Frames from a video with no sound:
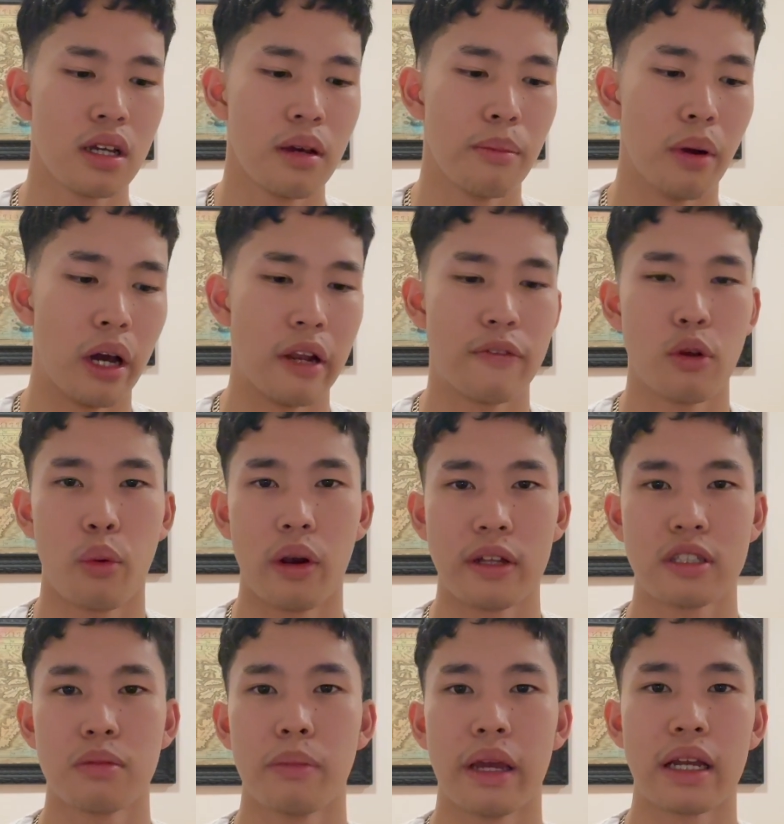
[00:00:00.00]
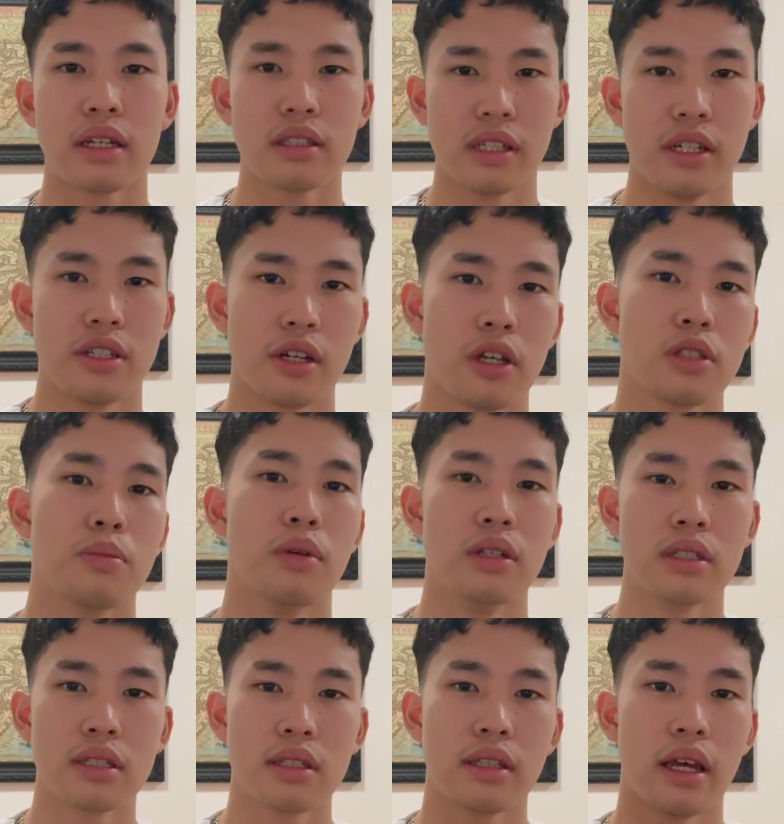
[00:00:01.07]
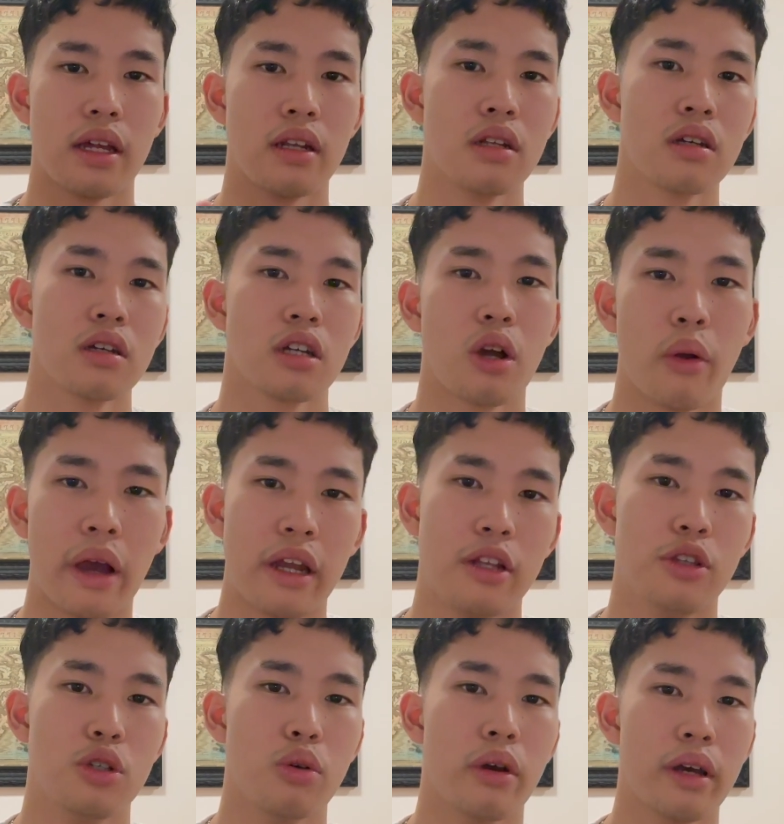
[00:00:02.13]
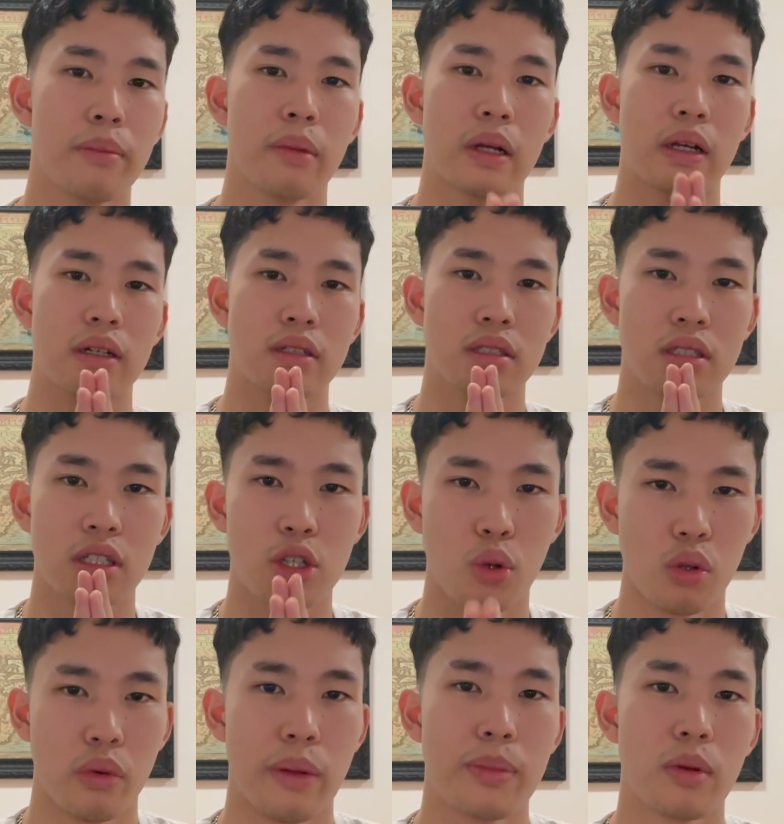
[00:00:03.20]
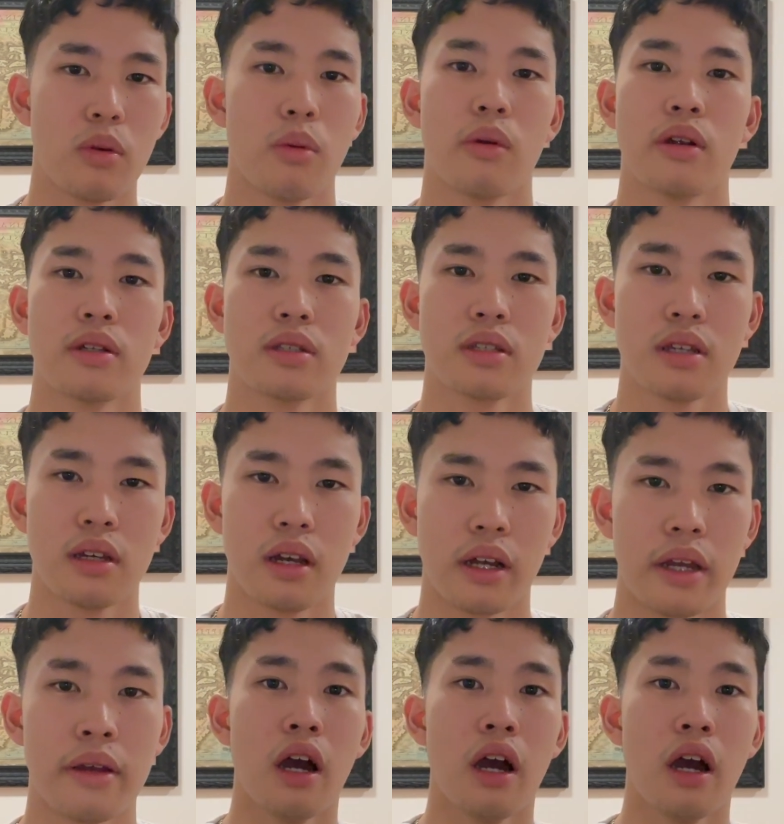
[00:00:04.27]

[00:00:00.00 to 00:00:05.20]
But if you're willing to make the adjustments, then go ahead and do it, because you will reap the rewards, okay?